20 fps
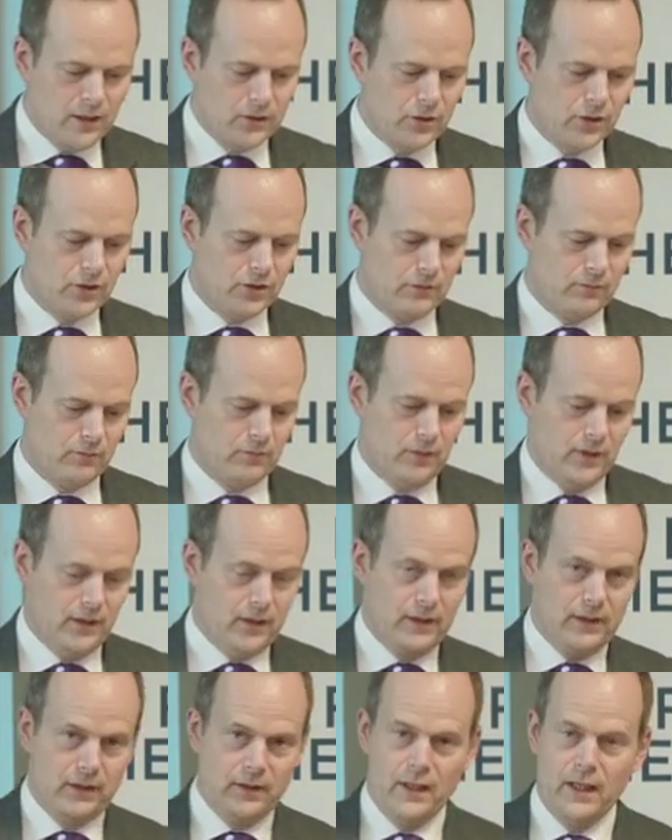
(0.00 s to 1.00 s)
Just
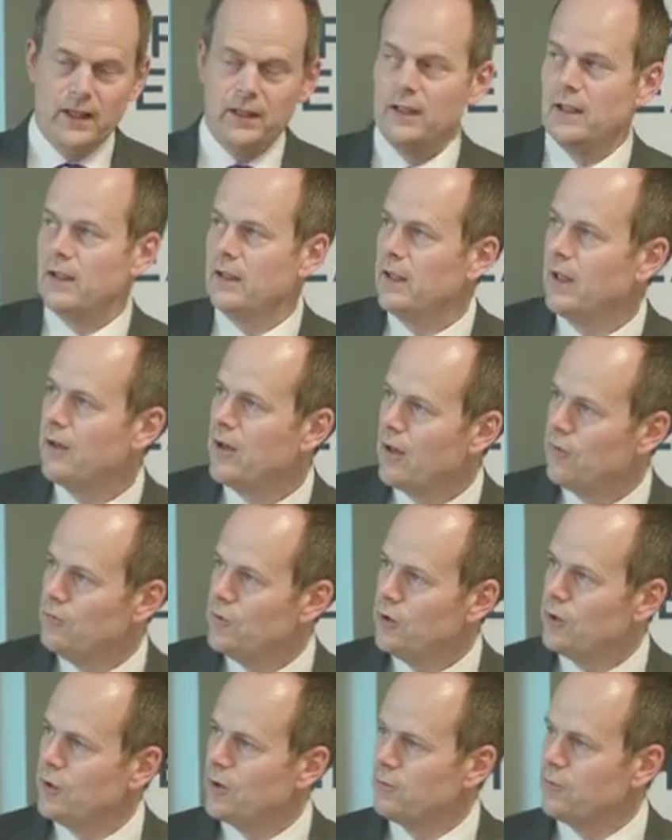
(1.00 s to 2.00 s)
a
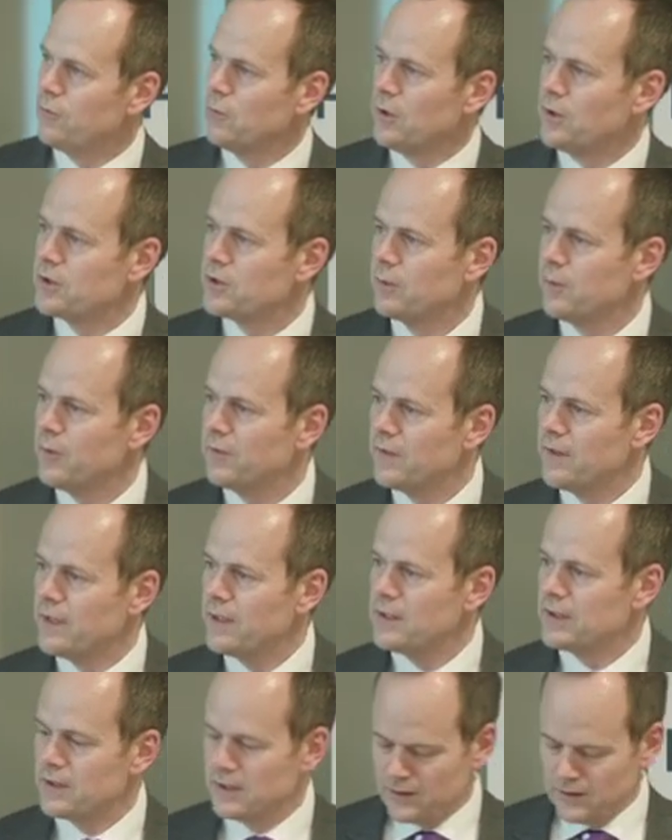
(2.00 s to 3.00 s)
view of what some of
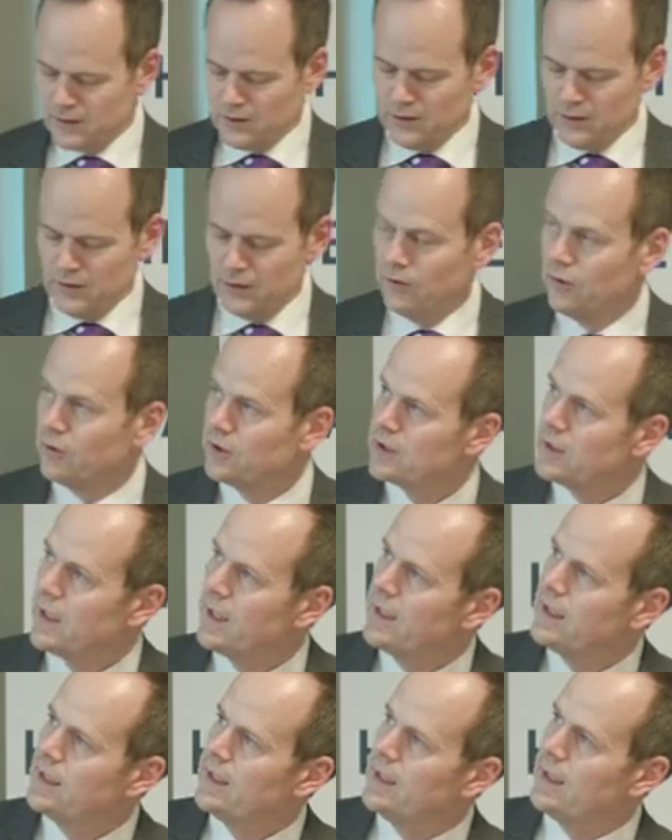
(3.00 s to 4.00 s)
this looks
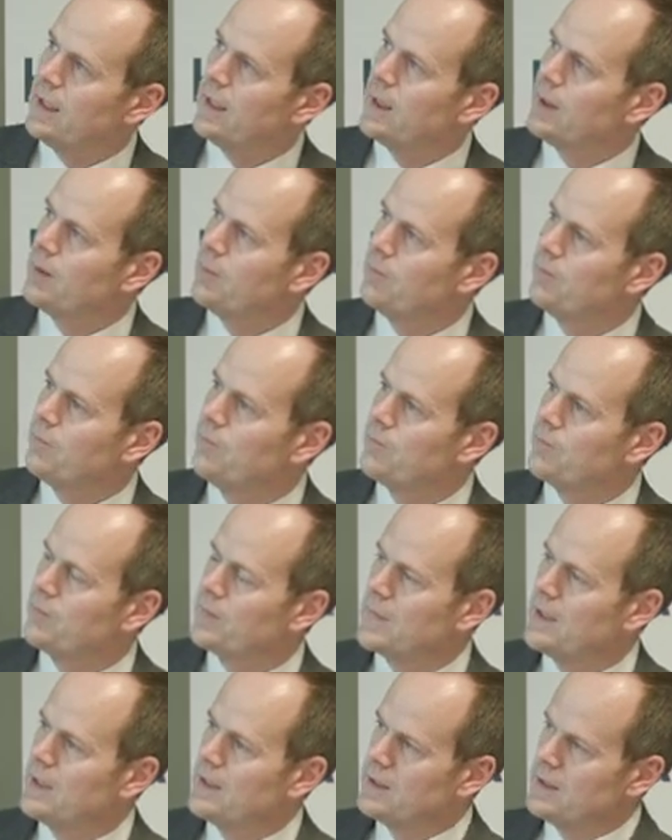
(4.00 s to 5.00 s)
like.
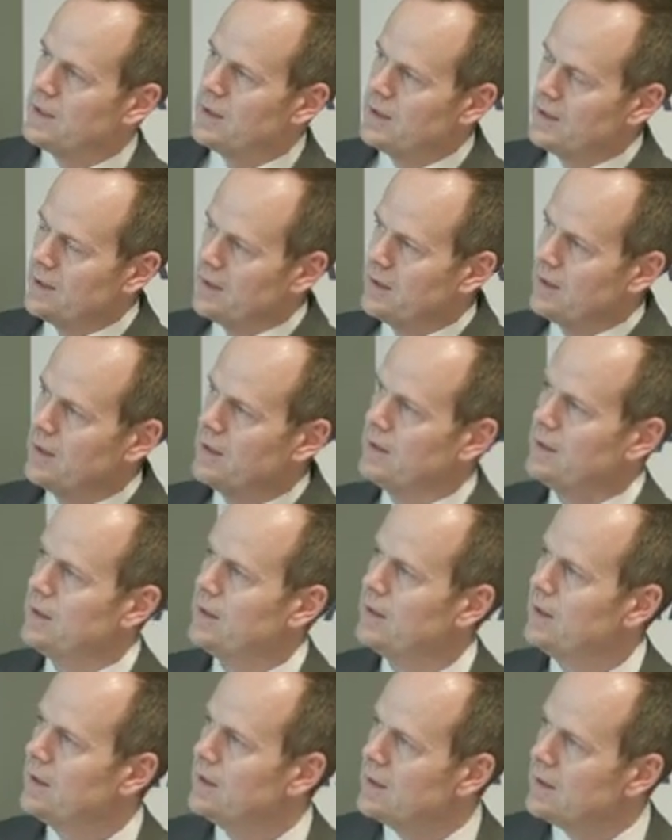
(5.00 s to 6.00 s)
This is the
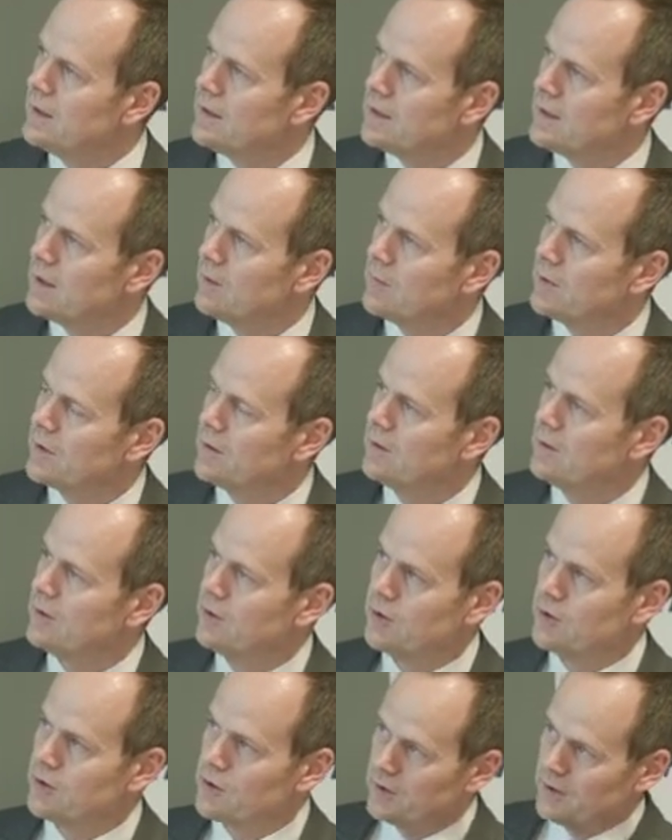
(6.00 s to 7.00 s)
typical.
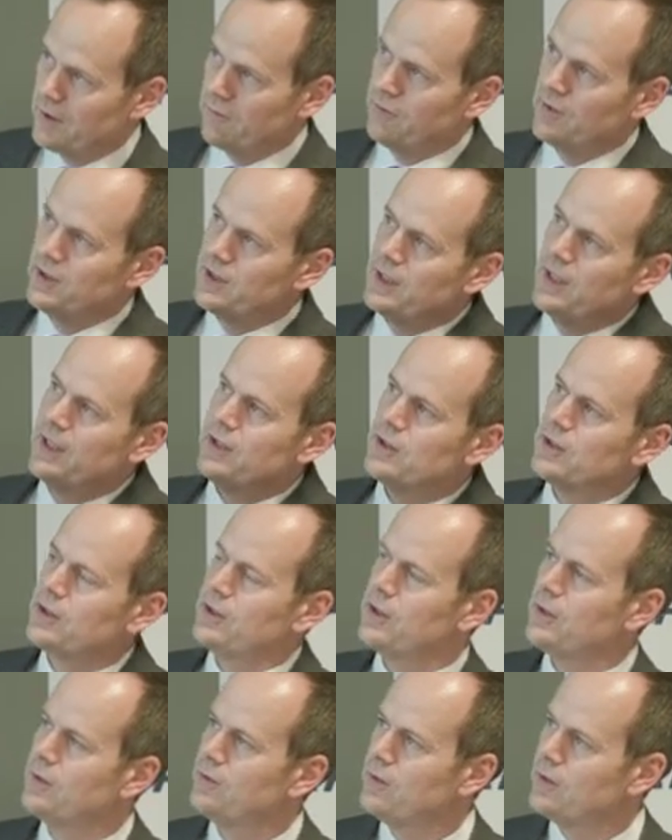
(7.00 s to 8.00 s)
There's different stages
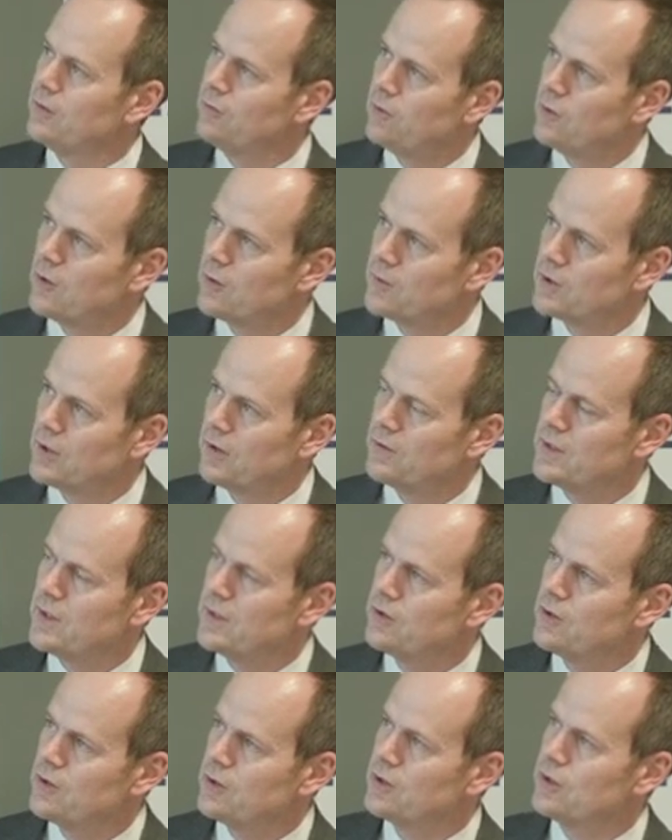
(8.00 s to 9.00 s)
to the forms. Obviously,
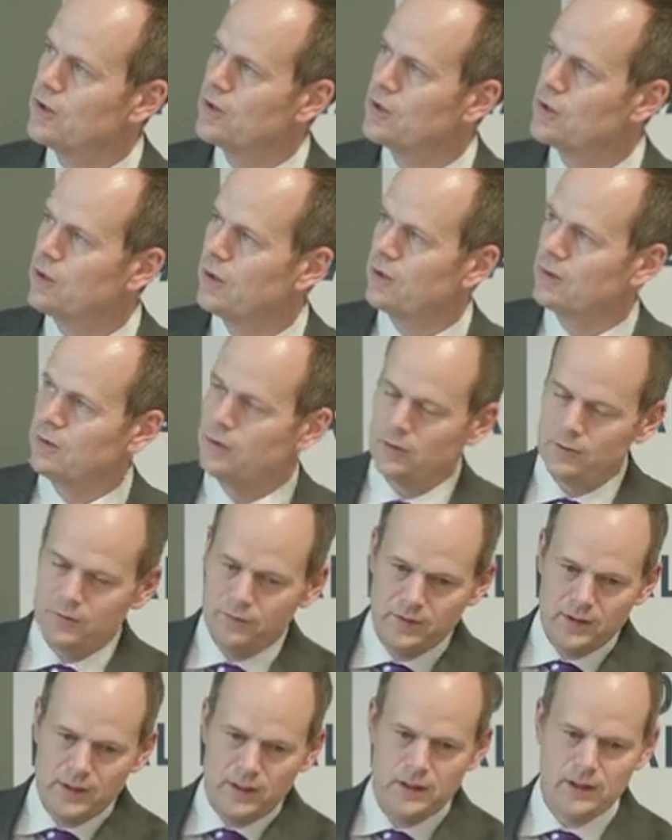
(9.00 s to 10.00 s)
it's just a shot
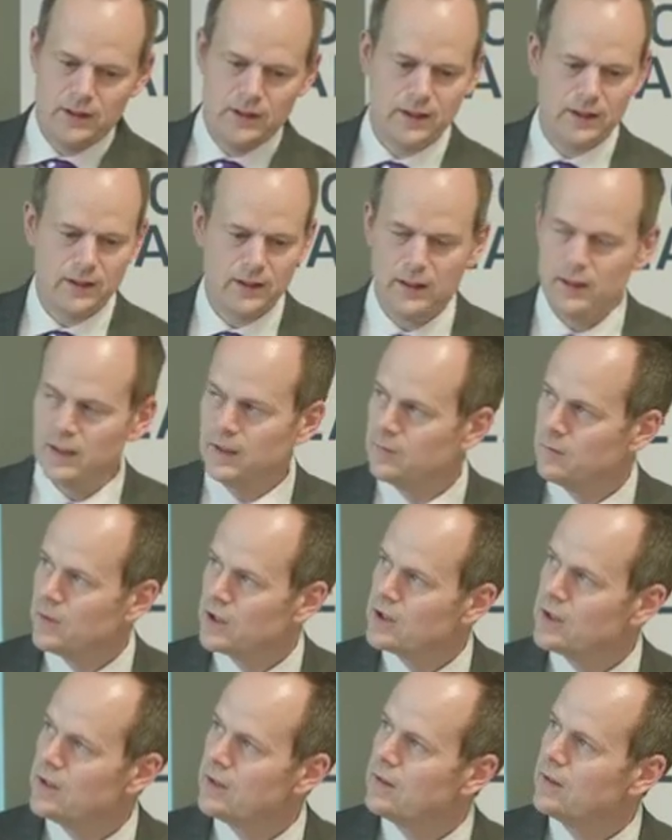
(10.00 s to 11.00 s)
of the
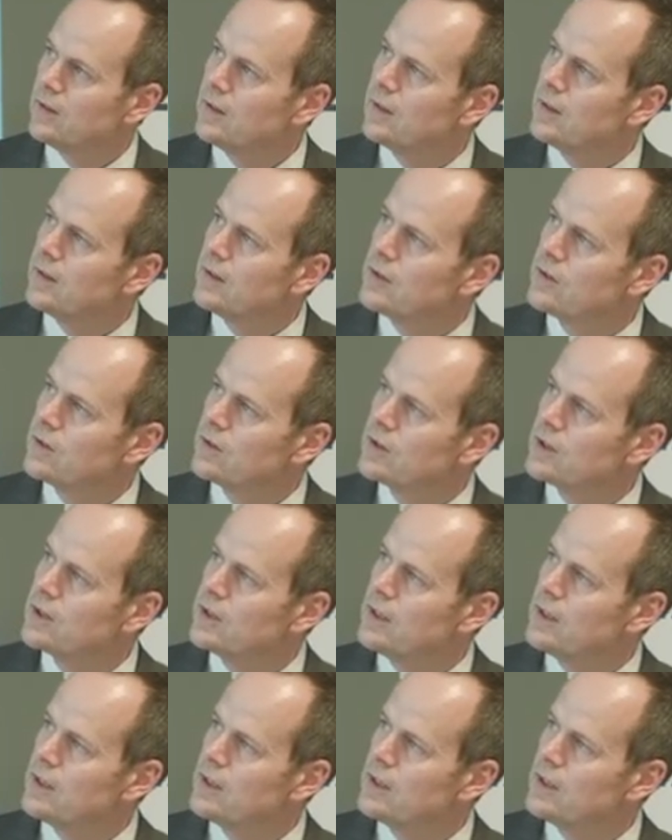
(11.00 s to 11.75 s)
admission sort of